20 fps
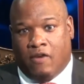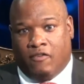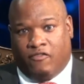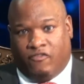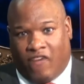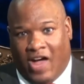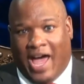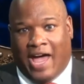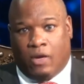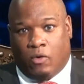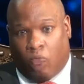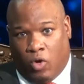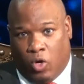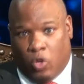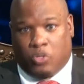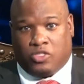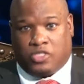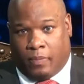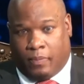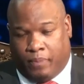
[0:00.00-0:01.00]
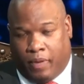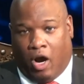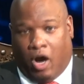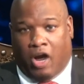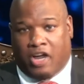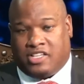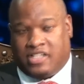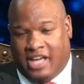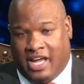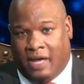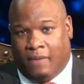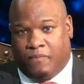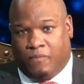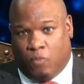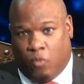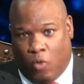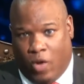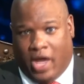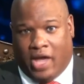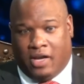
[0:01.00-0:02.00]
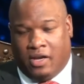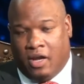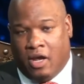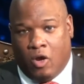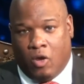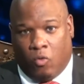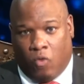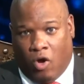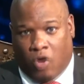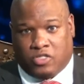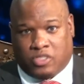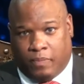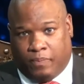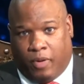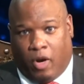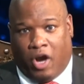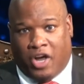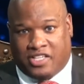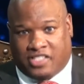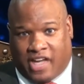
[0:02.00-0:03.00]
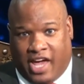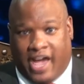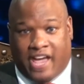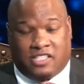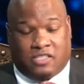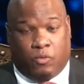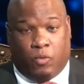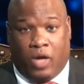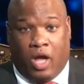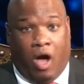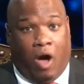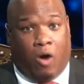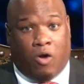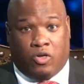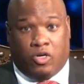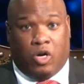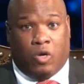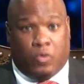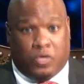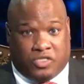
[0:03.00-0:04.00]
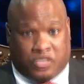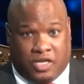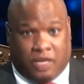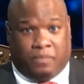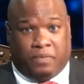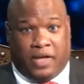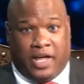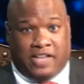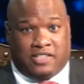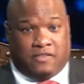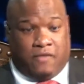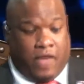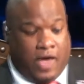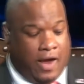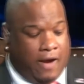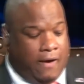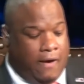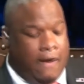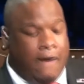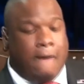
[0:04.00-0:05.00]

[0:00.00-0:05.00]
fight Rosa Parks and help win Rosa Parks' case. We all know what took place there.